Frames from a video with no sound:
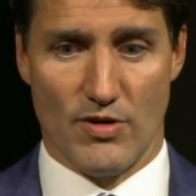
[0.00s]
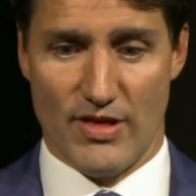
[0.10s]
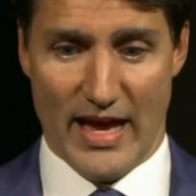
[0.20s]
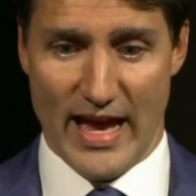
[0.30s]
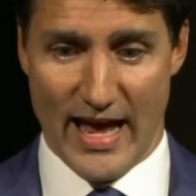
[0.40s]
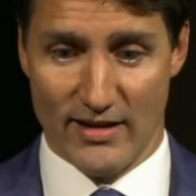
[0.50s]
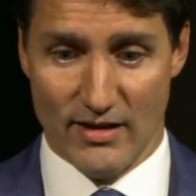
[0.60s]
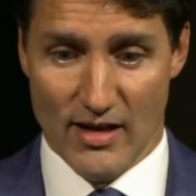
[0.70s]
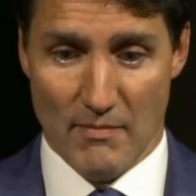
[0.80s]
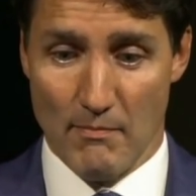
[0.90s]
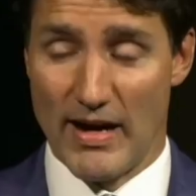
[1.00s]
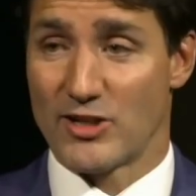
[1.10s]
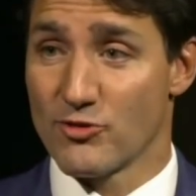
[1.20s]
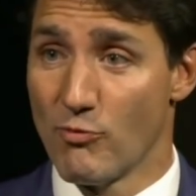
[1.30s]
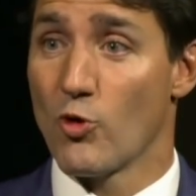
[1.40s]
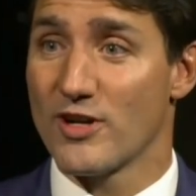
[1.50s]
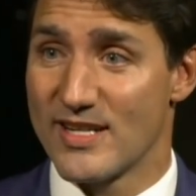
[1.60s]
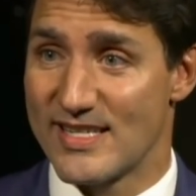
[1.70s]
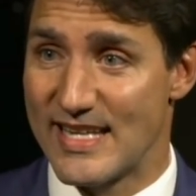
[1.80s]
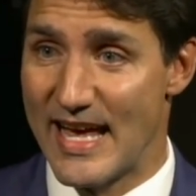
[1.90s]
they had much more
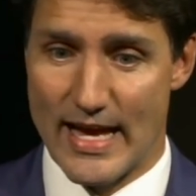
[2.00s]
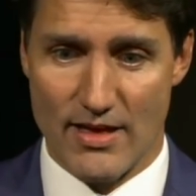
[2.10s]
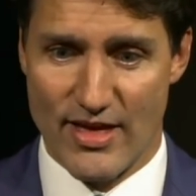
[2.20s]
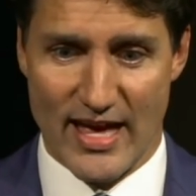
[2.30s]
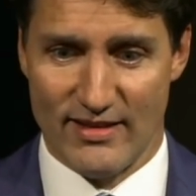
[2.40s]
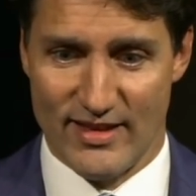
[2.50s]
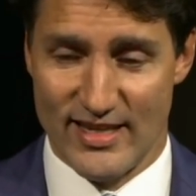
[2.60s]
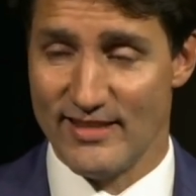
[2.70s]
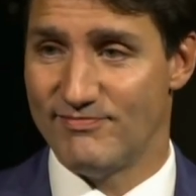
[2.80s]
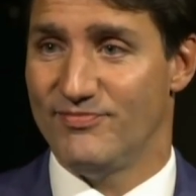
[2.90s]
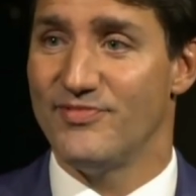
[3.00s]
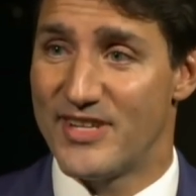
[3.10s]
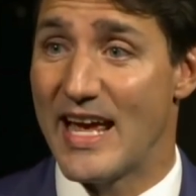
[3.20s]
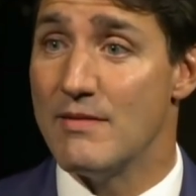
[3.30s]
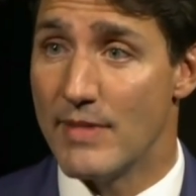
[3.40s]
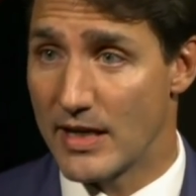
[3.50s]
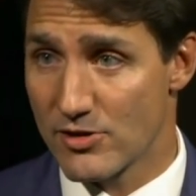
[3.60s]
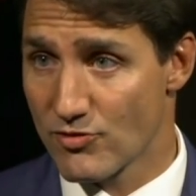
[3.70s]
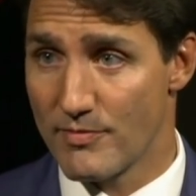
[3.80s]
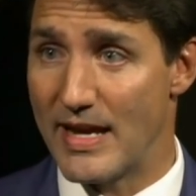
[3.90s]
to say than the 10
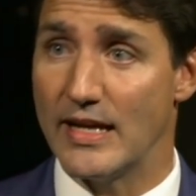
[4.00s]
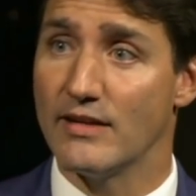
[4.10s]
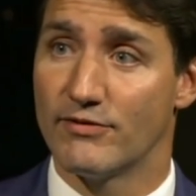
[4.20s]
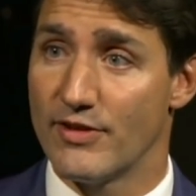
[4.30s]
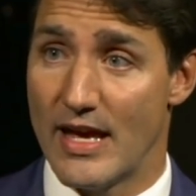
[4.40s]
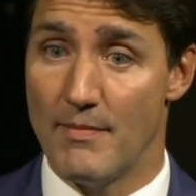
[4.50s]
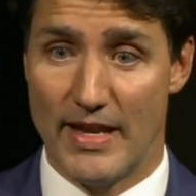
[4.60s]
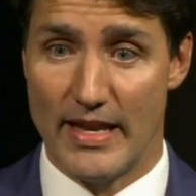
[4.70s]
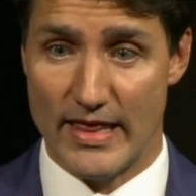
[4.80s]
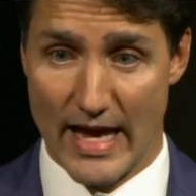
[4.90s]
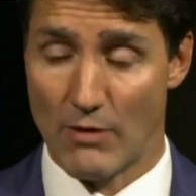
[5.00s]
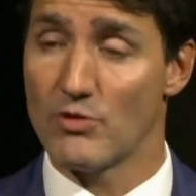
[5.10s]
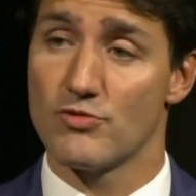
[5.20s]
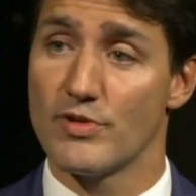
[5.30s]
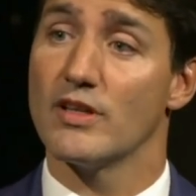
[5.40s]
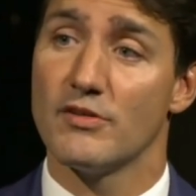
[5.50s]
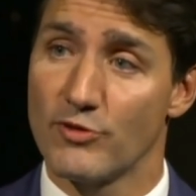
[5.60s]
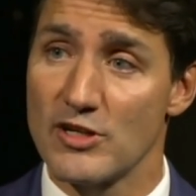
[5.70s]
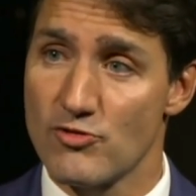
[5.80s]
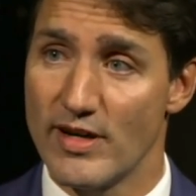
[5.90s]
minutes remaining for them, and that was really
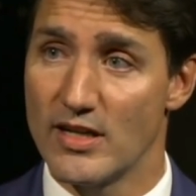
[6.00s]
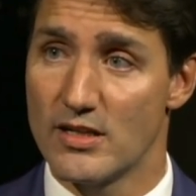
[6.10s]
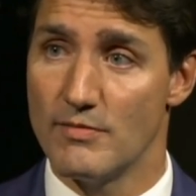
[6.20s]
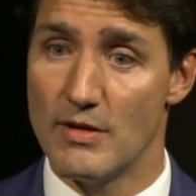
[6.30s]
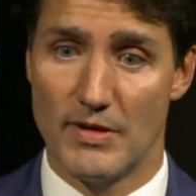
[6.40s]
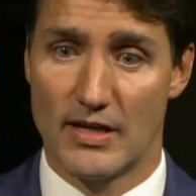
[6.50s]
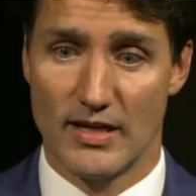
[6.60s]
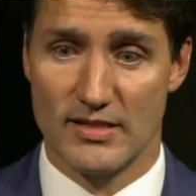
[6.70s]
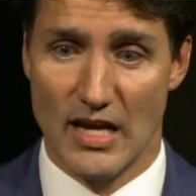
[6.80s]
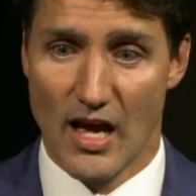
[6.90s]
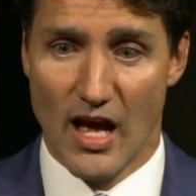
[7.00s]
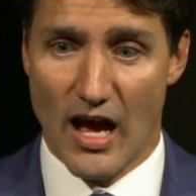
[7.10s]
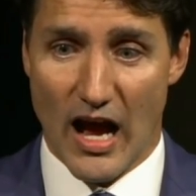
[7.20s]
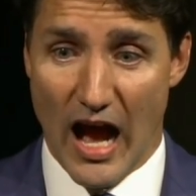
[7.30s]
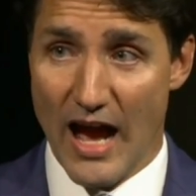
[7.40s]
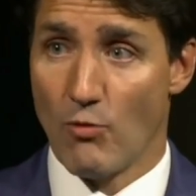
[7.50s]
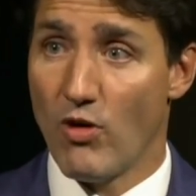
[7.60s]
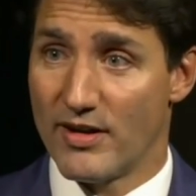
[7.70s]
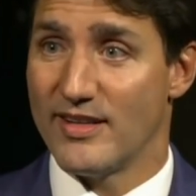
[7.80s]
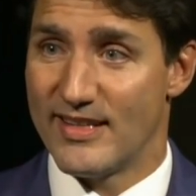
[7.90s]
frustrating to me because I
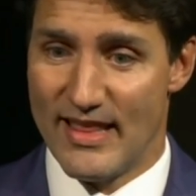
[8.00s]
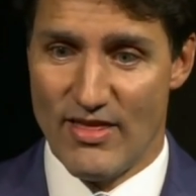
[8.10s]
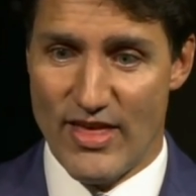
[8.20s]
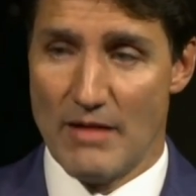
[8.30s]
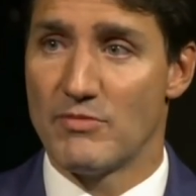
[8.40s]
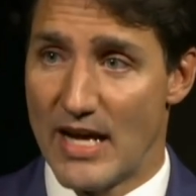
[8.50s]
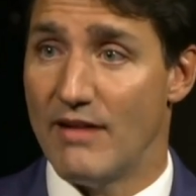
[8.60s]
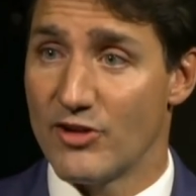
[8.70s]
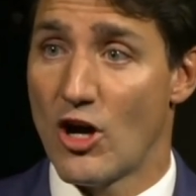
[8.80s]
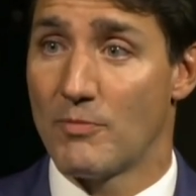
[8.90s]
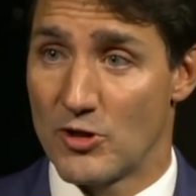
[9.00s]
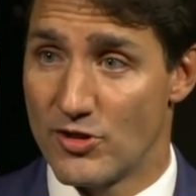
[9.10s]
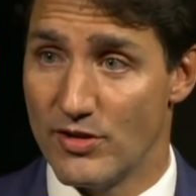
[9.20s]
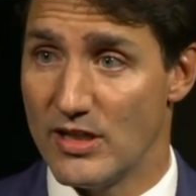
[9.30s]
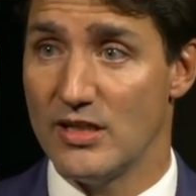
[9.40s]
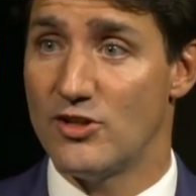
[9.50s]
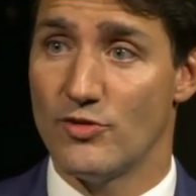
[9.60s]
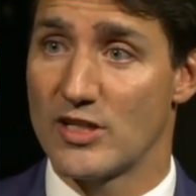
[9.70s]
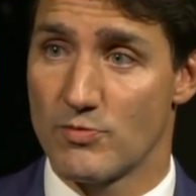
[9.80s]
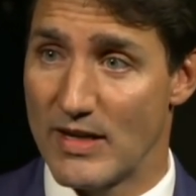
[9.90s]
wanted them to have an opportunity
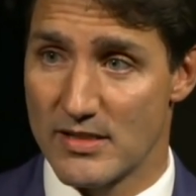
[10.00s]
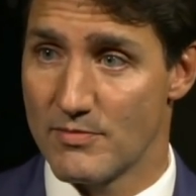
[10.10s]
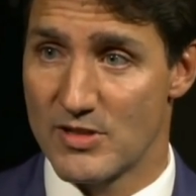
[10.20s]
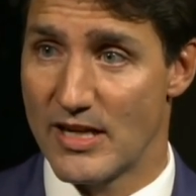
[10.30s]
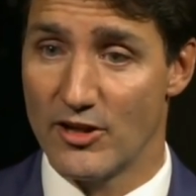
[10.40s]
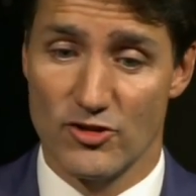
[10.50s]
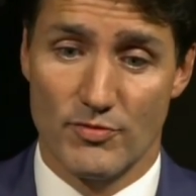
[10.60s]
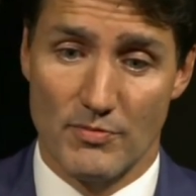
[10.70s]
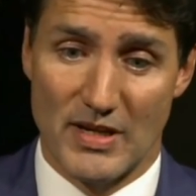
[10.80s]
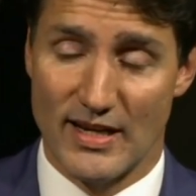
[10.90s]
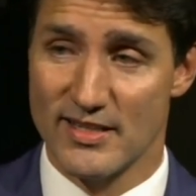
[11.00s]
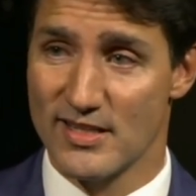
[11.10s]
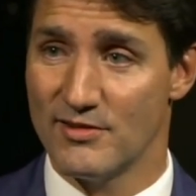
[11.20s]
to express themselves, but because